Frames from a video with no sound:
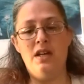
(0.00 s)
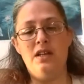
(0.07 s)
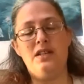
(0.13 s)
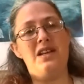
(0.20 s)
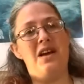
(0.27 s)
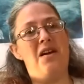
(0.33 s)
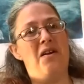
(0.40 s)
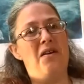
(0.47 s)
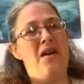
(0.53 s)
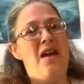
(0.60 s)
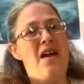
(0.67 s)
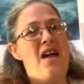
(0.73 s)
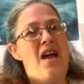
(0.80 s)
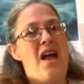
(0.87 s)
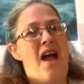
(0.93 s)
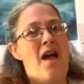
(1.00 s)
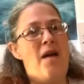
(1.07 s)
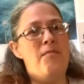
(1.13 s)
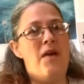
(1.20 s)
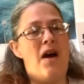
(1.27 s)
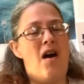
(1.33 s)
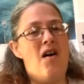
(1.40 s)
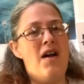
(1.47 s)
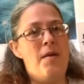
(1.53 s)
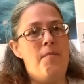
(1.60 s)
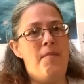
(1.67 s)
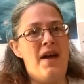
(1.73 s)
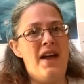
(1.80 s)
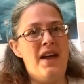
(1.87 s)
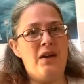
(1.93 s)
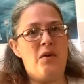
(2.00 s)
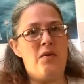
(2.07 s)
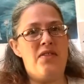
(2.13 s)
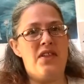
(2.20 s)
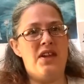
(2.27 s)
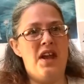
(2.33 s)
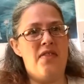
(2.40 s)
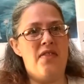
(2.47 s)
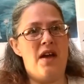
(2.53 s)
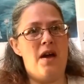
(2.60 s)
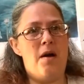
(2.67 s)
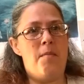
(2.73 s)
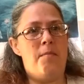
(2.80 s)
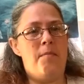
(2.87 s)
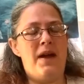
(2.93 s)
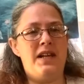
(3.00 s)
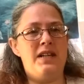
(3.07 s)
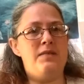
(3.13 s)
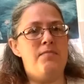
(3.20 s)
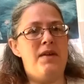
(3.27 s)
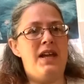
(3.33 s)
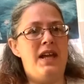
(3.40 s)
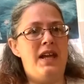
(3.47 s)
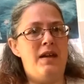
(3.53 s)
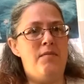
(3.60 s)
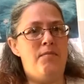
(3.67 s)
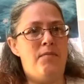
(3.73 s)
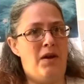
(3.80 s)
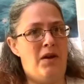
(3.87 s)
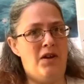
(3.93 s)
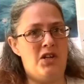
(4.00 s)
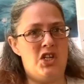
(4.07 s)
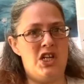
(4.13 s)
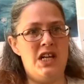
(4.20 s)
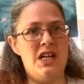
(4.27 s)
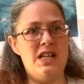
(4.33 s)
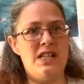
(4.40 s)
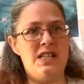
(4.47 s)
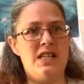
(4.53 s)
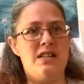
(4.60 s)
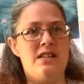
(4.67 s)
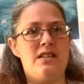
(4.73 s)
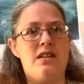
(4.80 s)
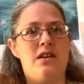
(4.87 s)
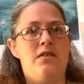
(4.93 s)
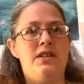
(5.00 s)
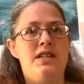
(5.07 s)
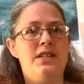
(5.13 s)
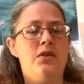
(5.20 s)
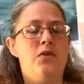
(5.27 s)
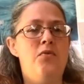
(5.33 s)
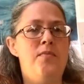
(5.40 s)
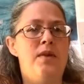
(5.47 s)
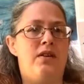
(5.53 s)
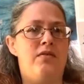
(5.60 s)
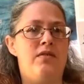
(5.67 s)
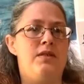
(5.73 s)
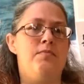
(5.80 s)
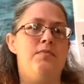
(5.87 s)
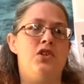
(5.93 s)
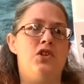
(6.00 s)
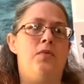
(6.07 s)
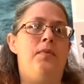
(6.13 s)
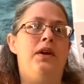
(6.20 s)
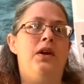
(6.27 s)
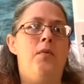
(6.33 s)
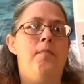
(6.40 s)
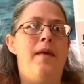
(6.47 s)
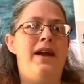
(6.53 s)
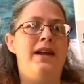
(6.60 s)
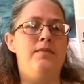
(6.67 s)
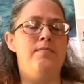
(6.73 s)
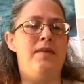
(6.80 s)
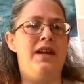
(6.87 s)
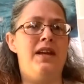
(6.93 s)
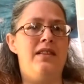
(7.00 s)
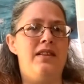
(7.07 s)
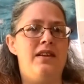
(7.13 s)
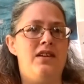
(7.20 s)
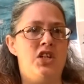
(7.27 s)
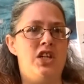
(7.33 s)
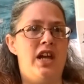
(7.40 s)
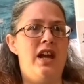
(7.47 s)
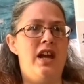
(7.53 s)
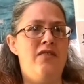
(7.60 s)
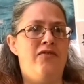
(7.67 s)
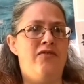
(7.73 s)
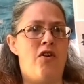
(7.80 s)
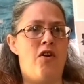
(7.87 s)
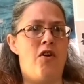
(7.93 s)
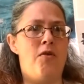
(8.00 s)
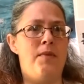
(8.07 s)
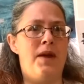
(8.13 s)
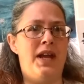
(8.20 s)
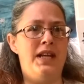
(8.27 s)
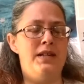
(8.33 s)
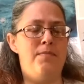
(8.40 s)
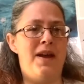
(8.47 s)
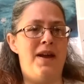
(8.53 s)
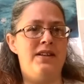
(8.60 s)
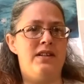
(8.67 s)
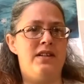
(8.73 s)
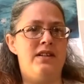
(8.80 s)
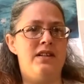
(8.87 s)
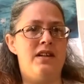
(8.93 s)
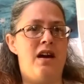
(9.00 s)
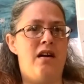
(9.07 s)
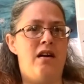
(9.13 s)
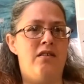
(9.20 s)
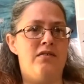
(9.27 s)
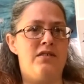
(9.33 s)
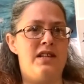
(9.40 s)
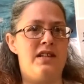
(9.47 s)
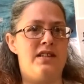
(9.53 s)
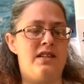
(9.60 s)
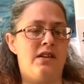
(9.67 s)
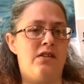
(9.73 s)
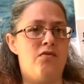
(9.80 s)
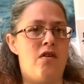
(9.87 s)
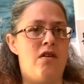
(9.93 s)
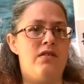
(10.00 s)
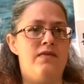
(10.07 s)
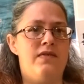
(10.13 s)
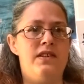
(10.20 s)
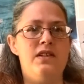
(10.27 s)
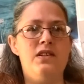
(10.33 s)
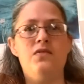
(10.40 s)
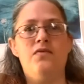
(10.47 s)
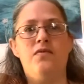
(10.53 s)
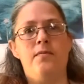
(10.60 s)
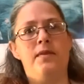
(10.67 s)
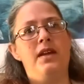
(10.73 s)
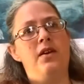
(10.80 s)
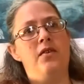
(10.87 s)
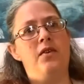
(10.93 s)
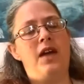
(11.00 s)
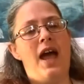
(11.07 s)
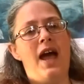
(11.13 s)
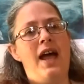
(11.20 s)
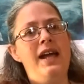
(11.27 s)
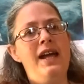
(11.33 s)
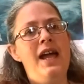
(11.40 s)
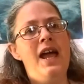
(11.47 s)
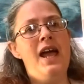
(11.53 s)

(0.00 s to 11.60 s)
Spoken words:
So I am back with another MadeMe purchase. So I did all my Christmas shopping on MadeMe this year from independent artists and crafters from the UK,